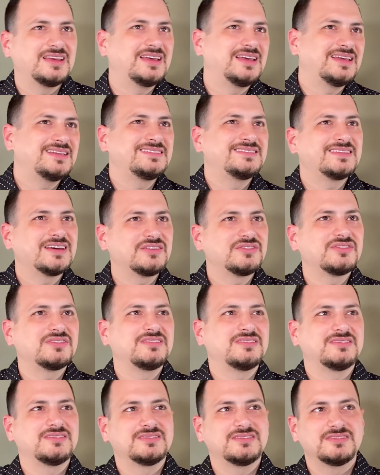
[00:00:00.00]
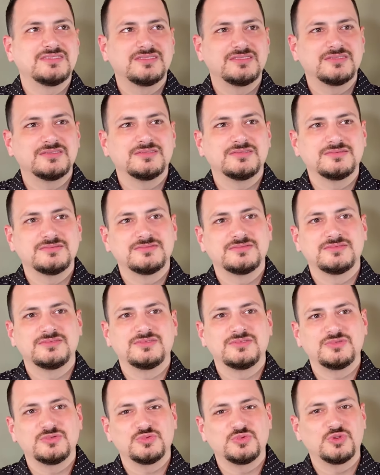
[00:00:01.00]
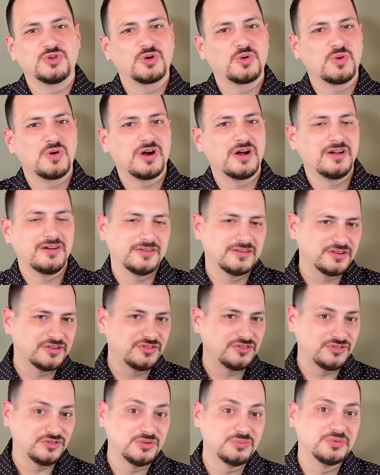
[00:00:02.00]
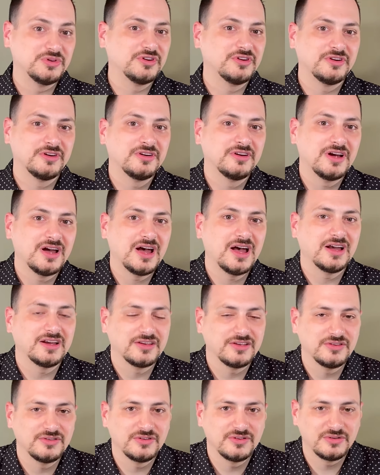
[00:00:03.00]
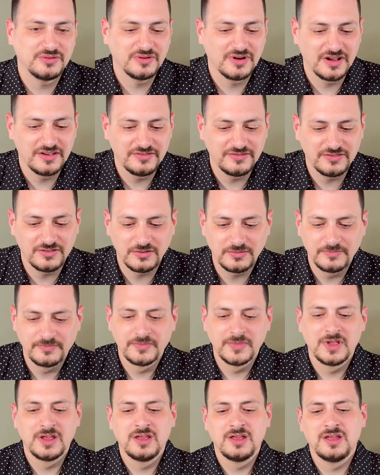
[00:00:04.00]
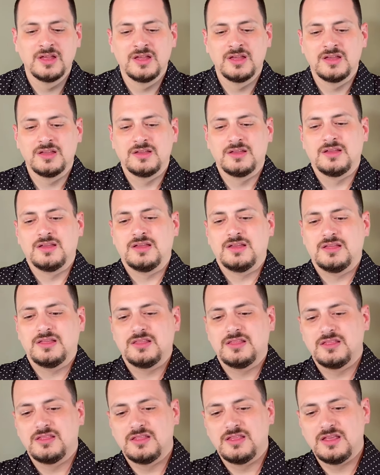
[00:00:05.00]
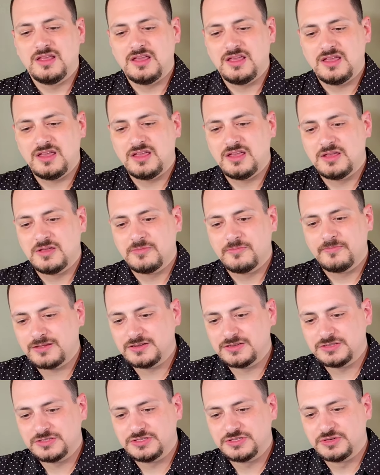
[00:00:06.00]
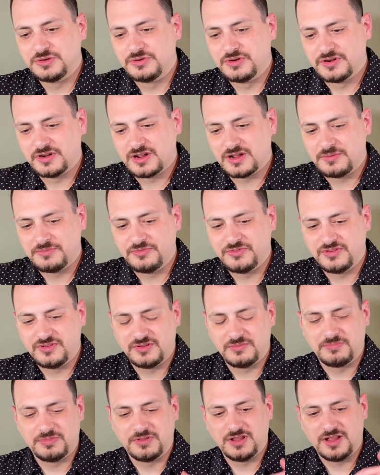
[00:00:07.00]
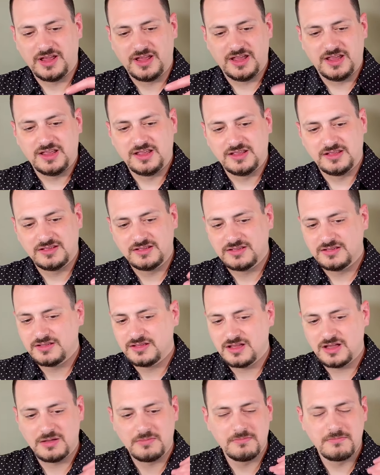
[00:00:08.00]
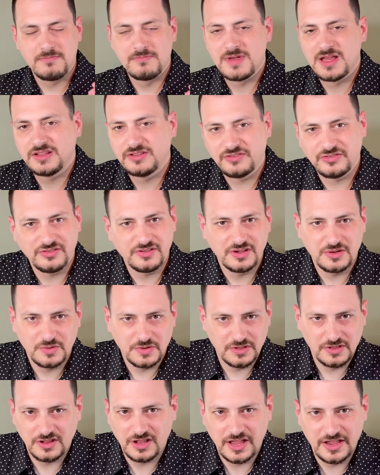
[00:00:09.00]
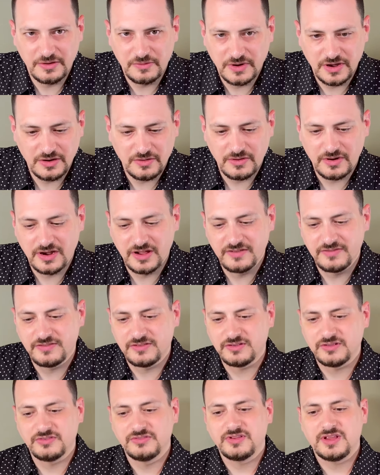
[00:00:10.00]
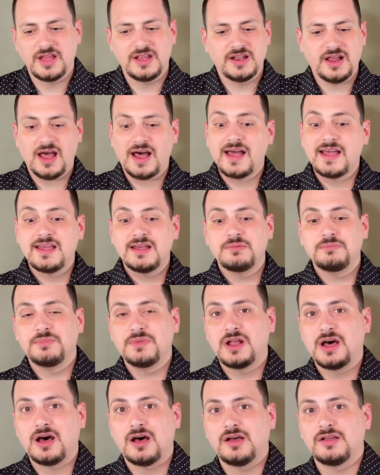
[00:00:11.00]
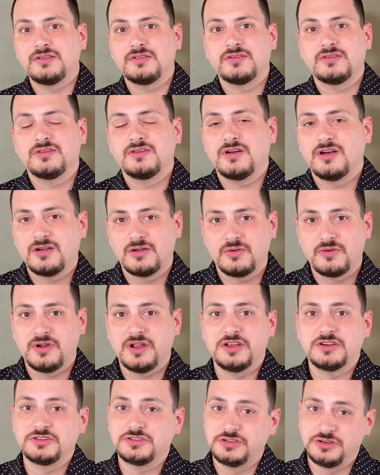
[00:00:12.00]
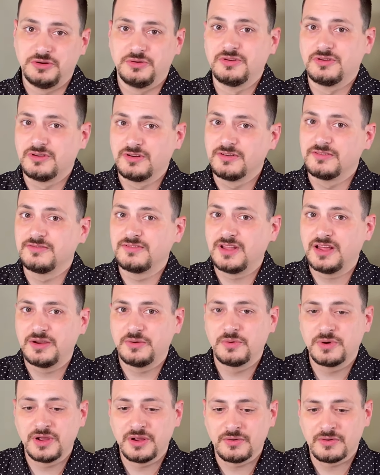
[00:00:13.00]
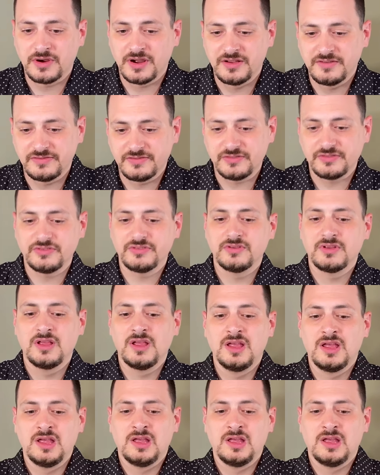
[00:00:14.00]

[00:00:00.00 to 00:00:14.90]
it doesn't require a super accurate rifle. The shooter comes into play immensely with lightweight rifles, and I am not a great shooter of lightweight rifles.